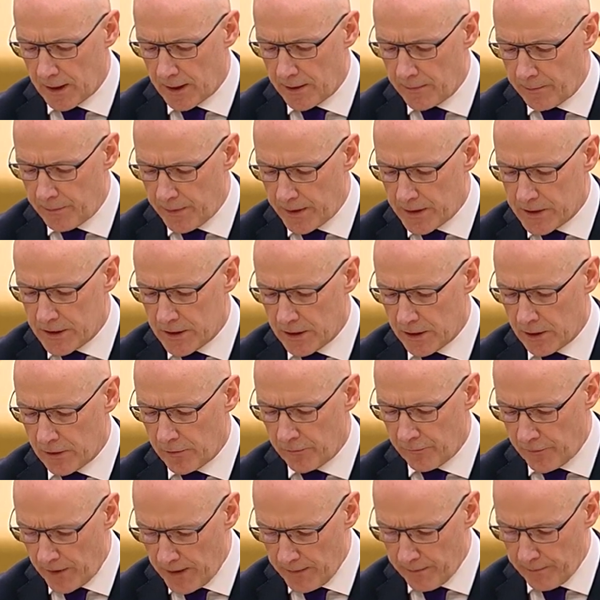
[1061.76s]
and basic
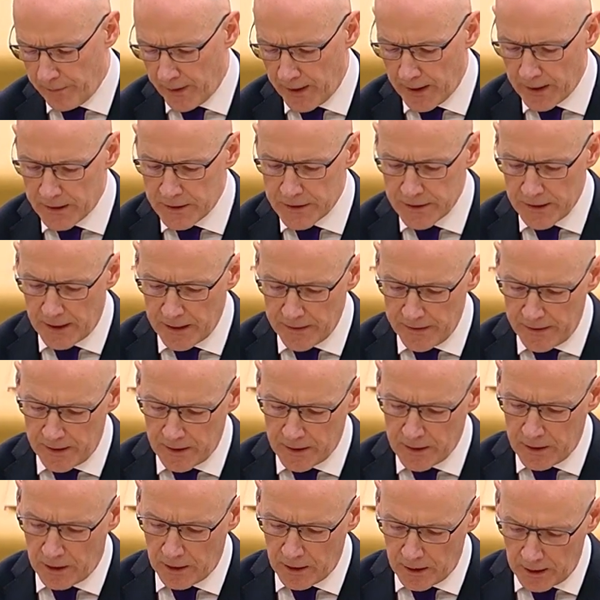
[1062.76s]
rate bands at their
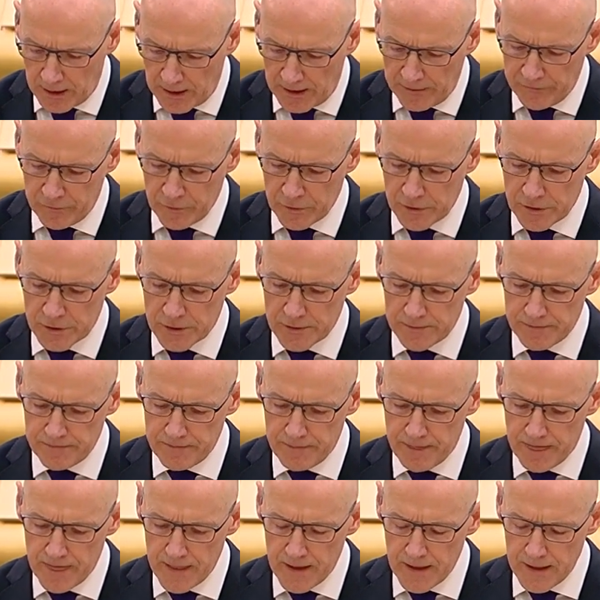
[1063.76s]
current levels.
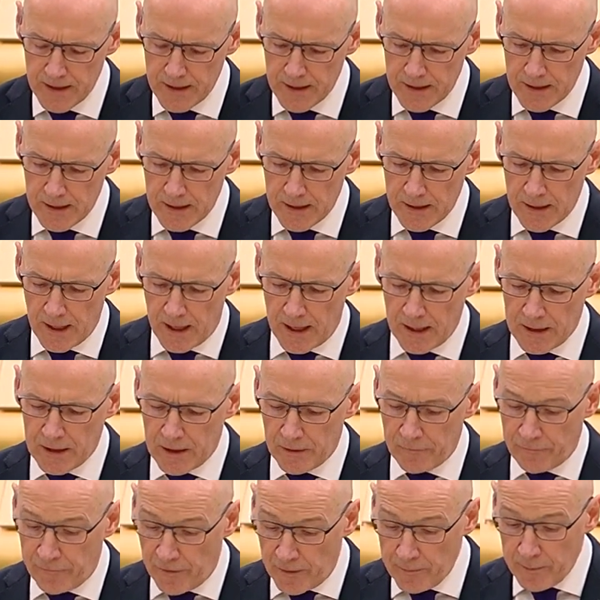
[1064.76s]
I
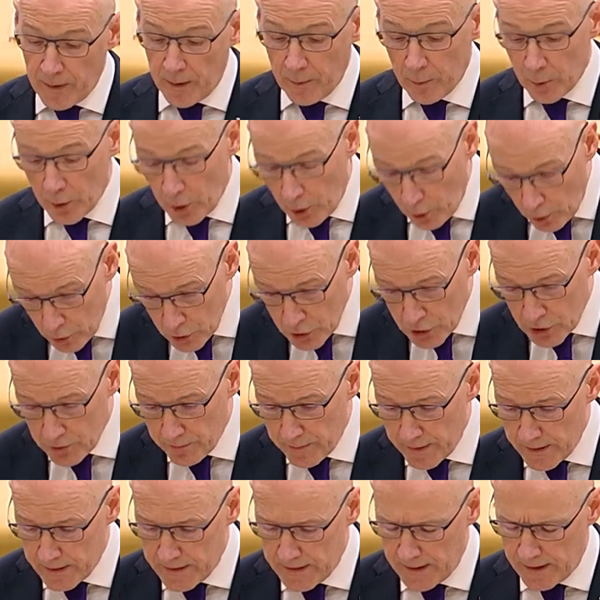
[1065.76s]
confirm I will also
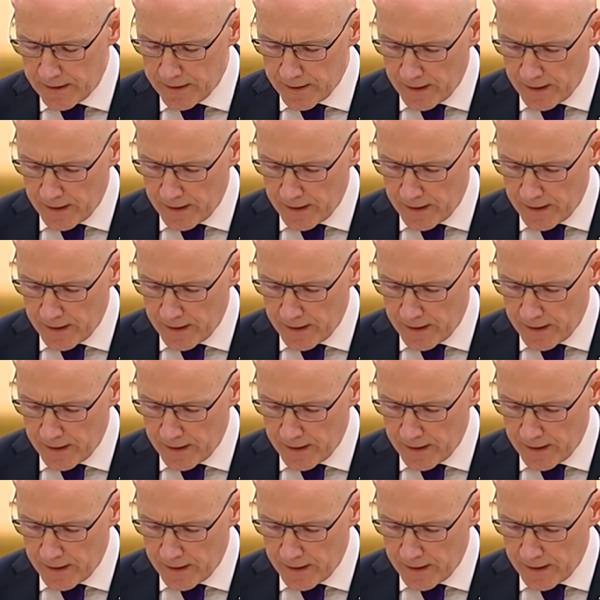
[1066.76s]
maintain